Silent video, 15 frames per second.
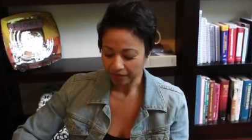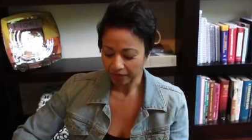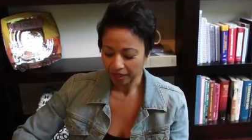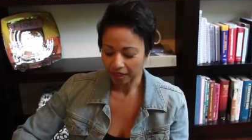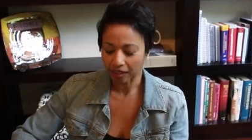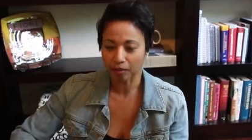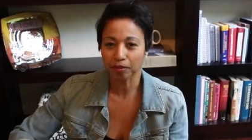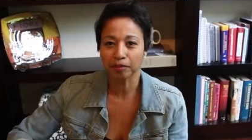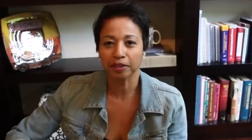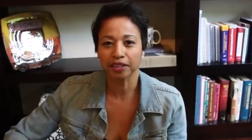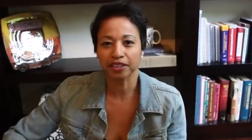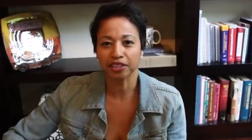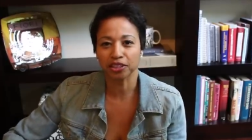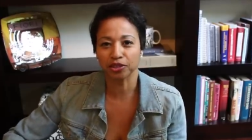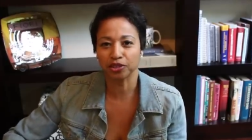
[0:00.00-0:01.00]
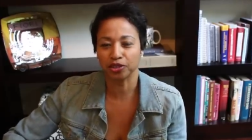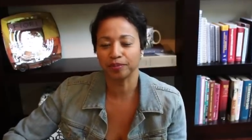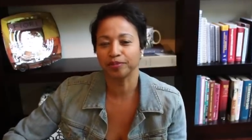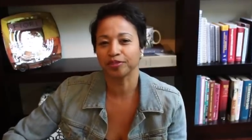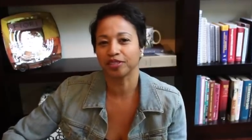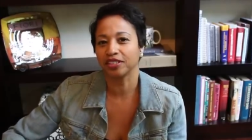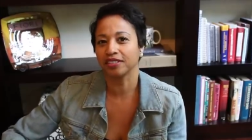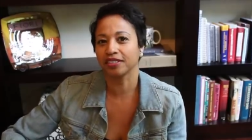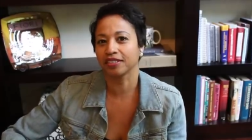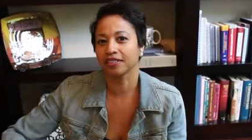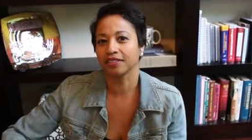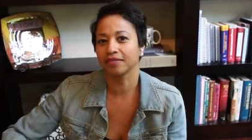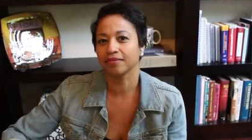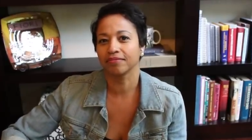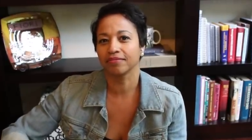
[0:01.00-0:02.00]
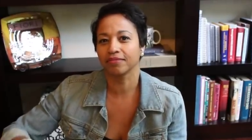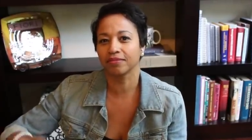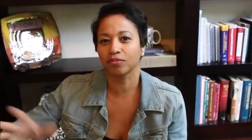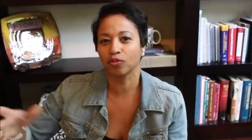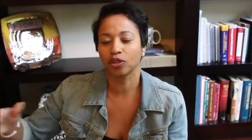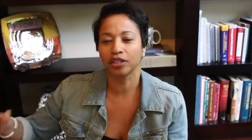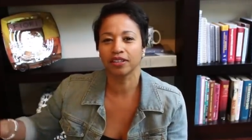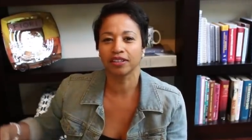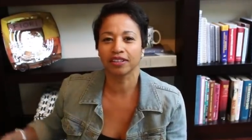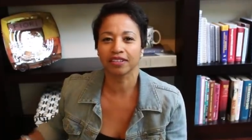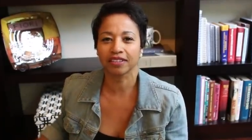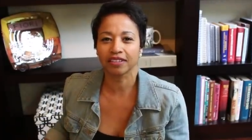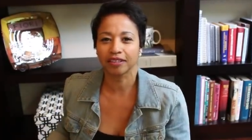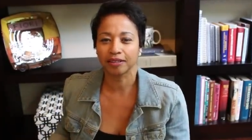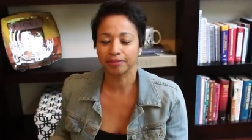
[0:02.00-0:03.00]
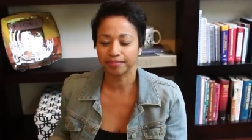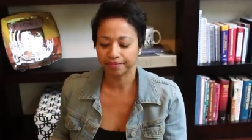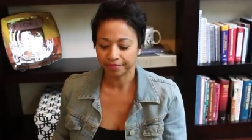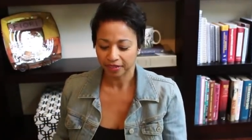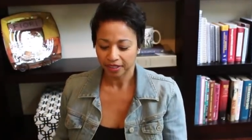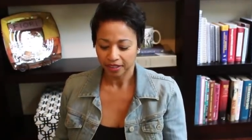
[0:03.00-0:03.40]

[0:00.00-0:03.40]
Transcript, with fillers: a couple of my YouTube friends and one, um,